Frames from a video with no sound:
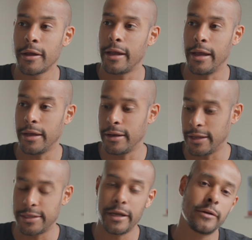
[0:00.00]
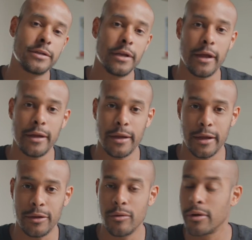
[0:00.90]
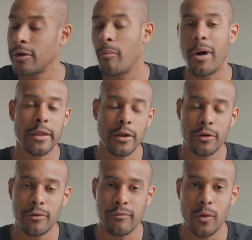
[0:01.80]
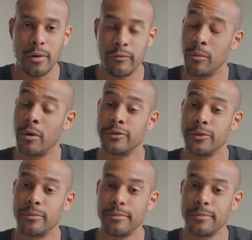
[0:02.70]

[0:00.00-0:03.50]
And it's here today, and you can go buy that on your phone if you want to.